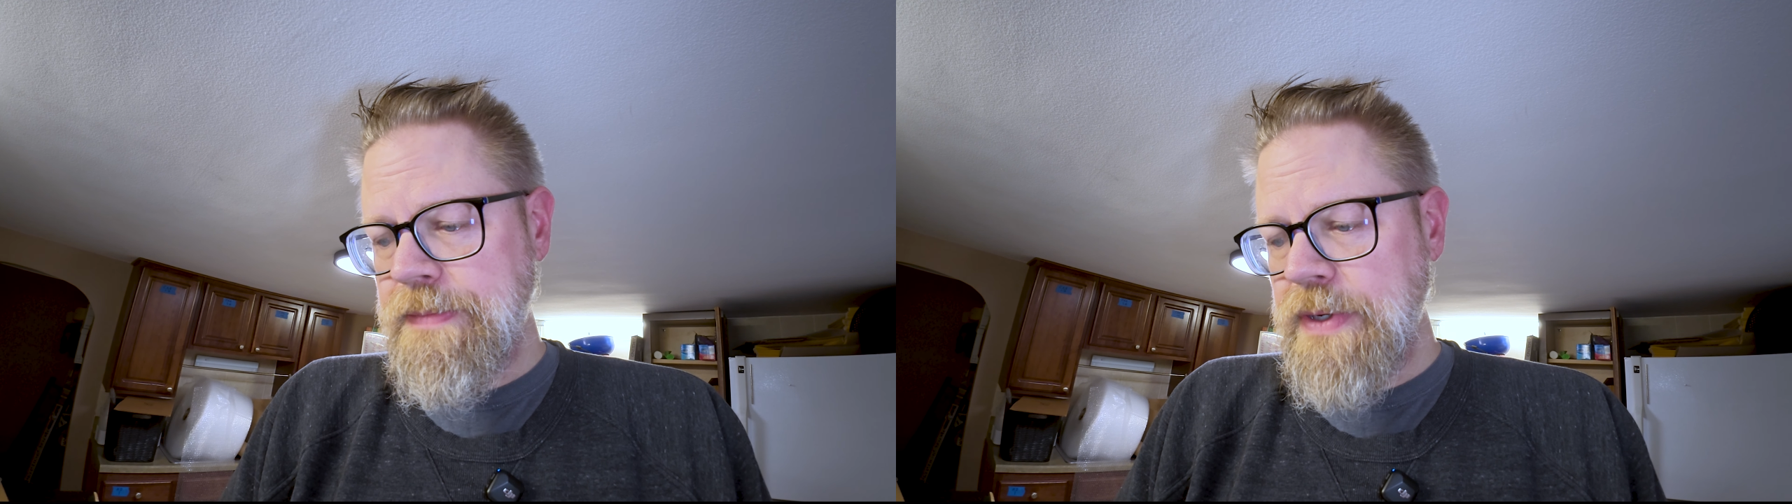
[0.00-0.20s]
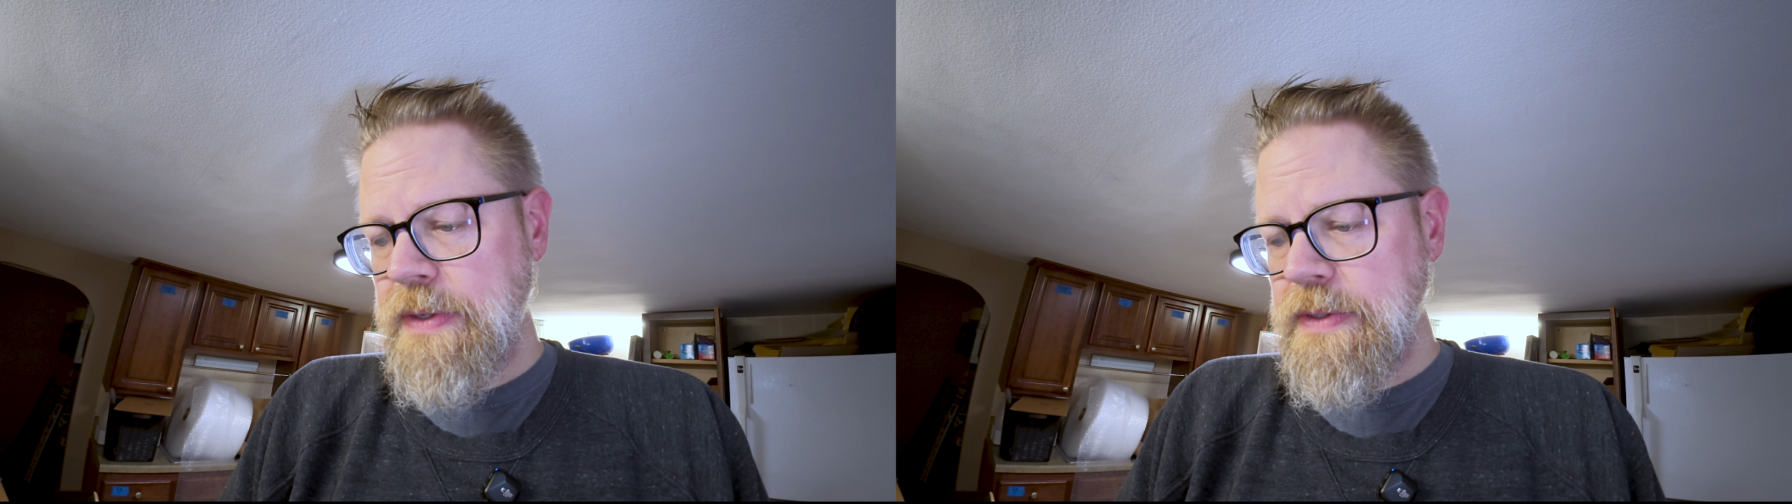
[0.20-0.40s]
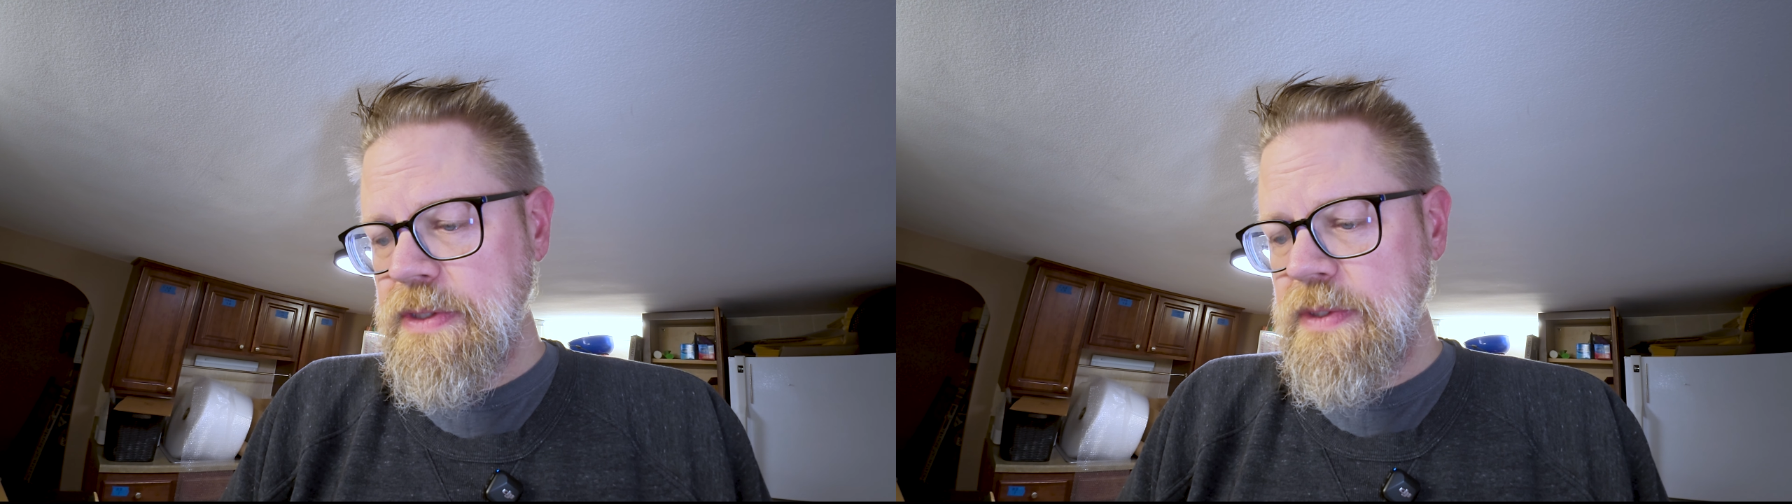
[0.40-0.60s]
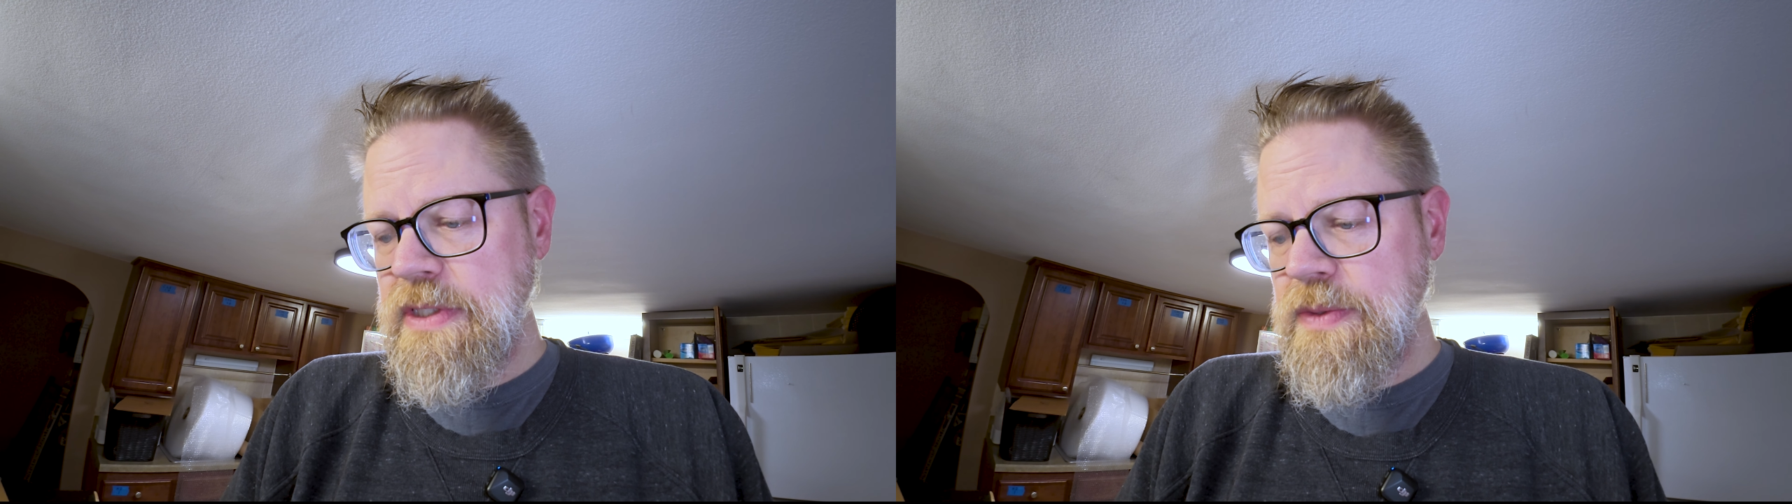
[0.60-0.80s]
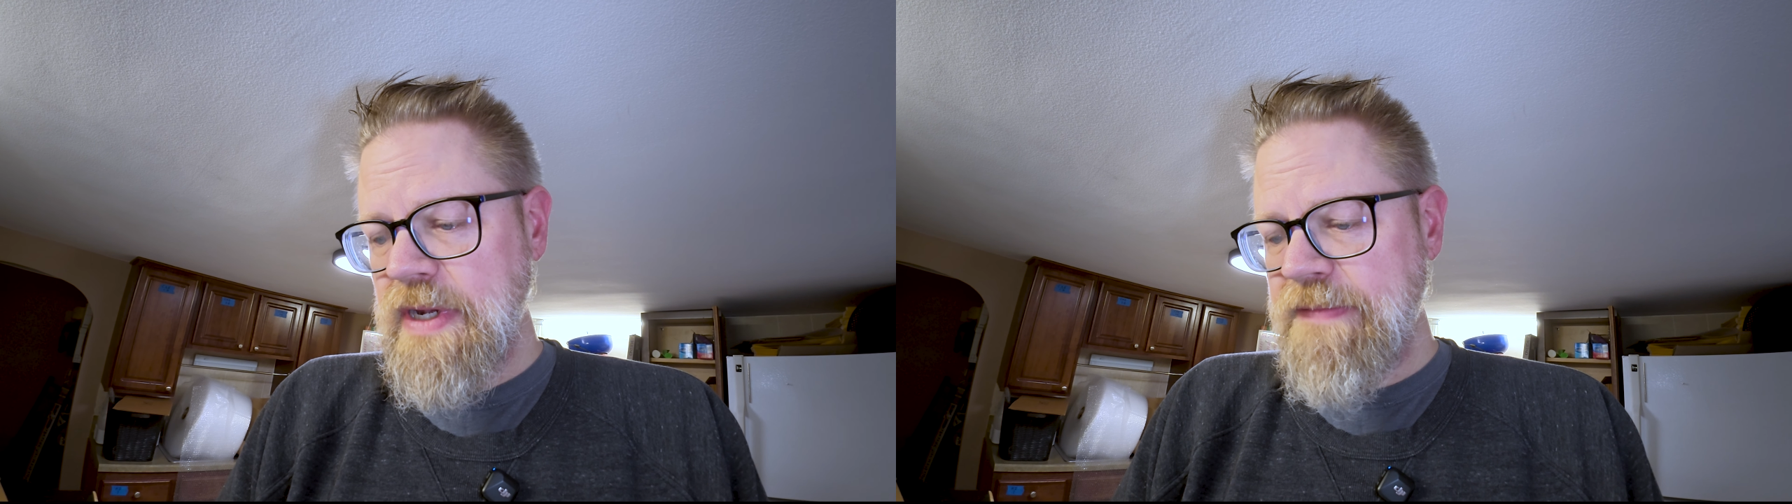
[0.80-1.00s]
post, which
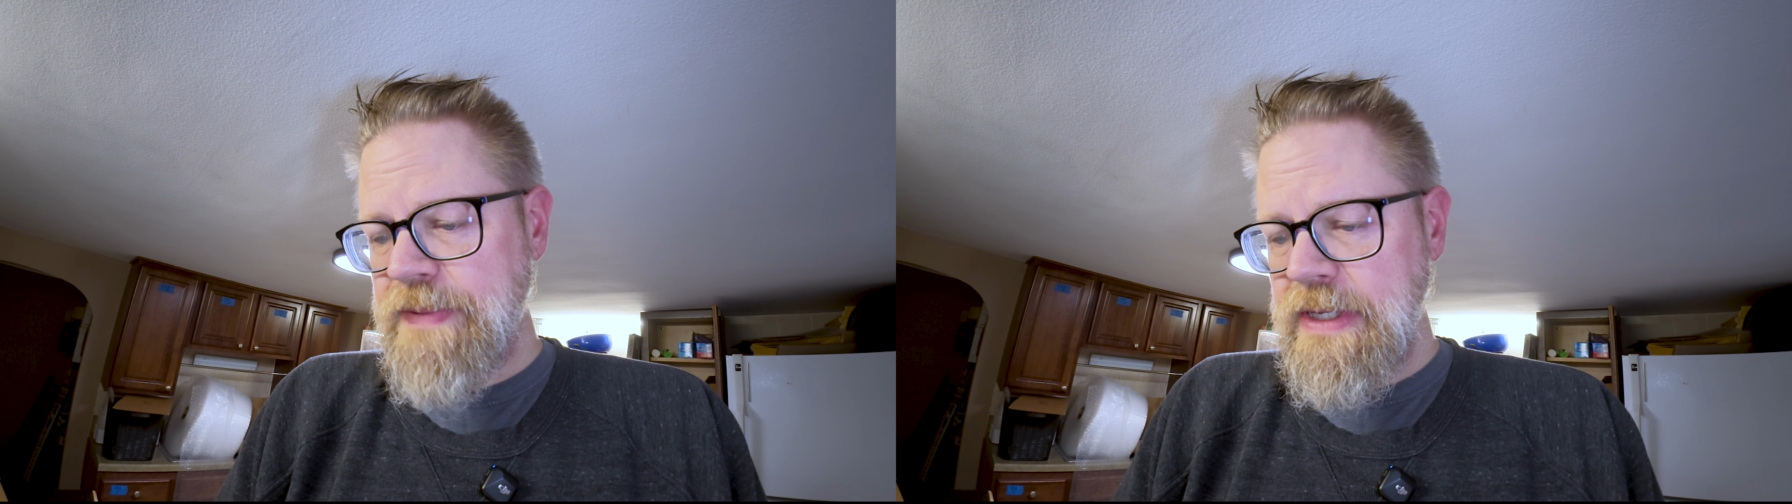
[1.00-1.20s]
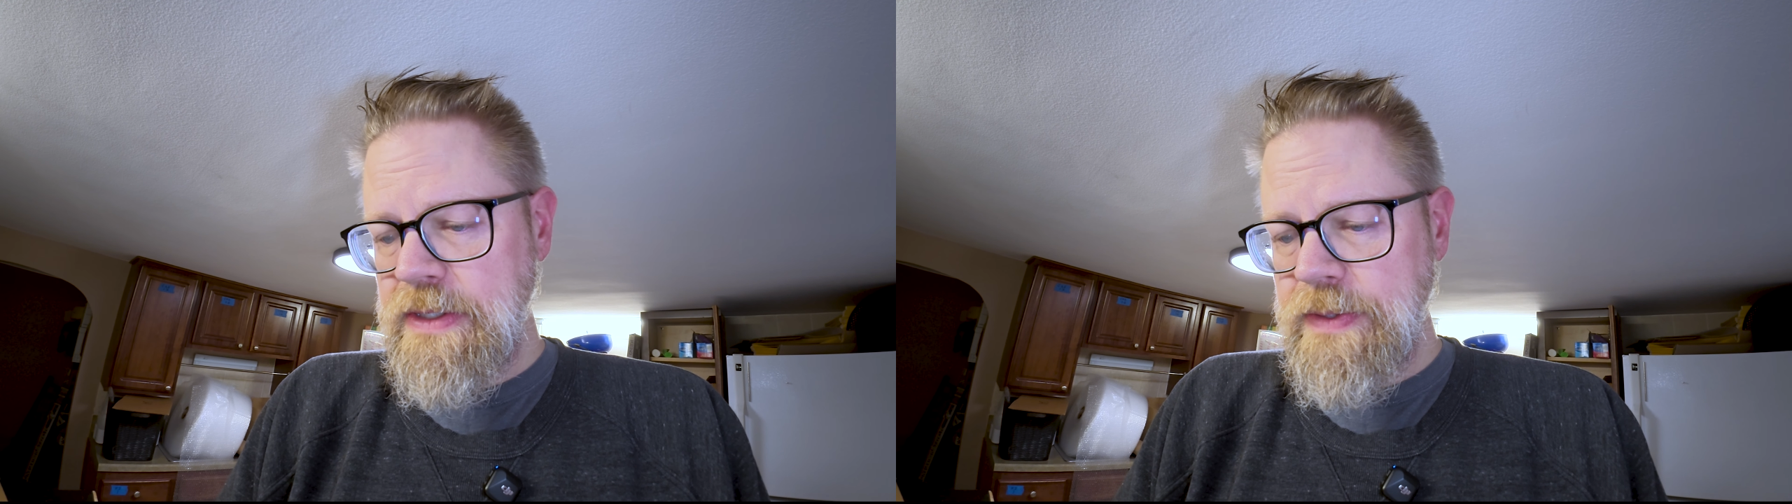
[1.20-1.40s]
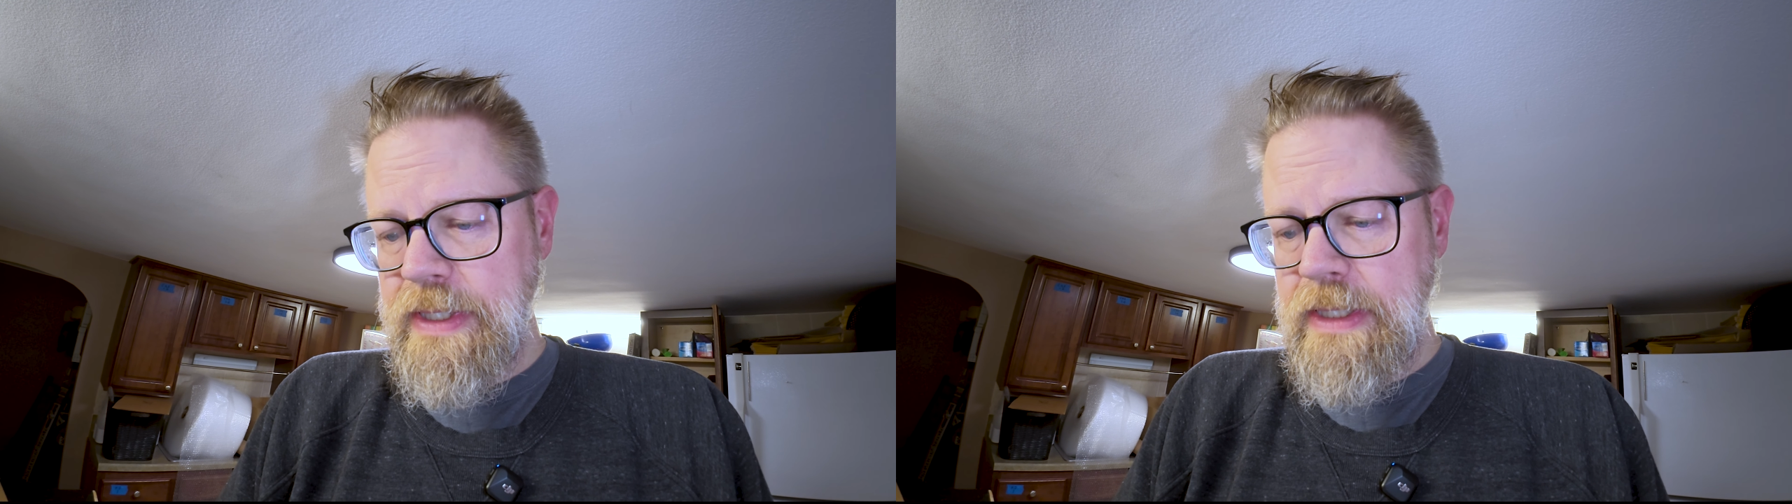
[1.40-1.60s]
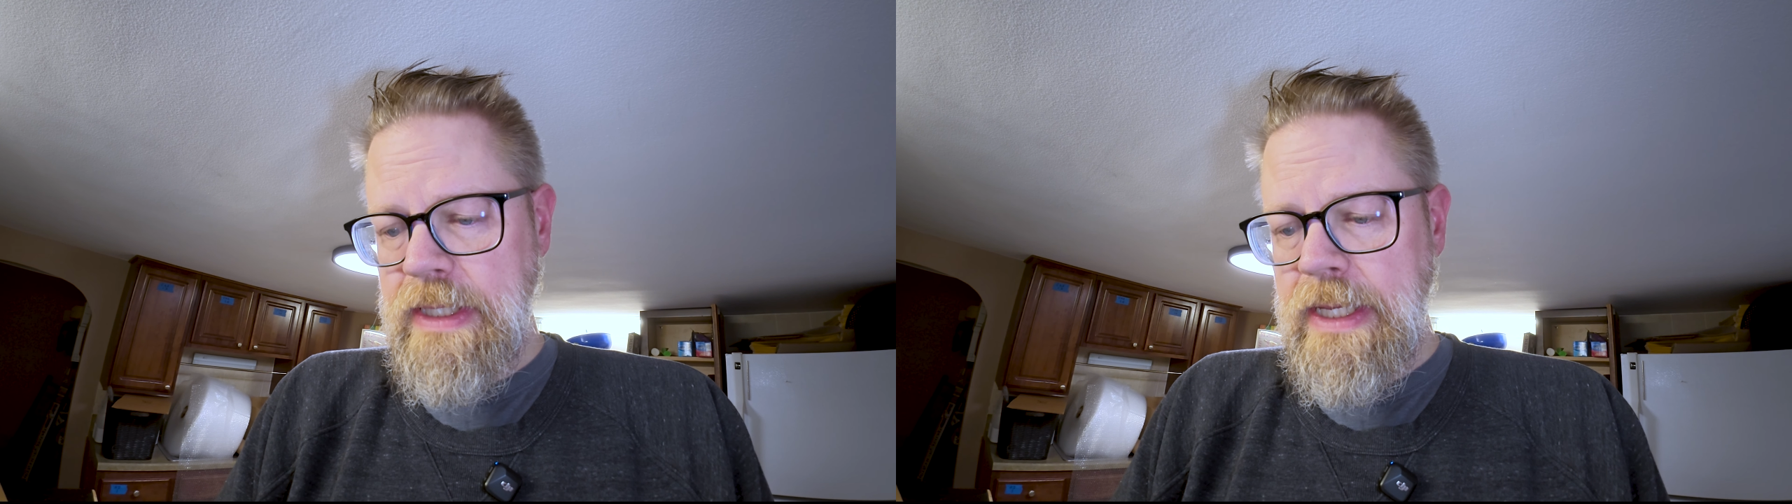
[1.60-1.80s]
is what I've been doing.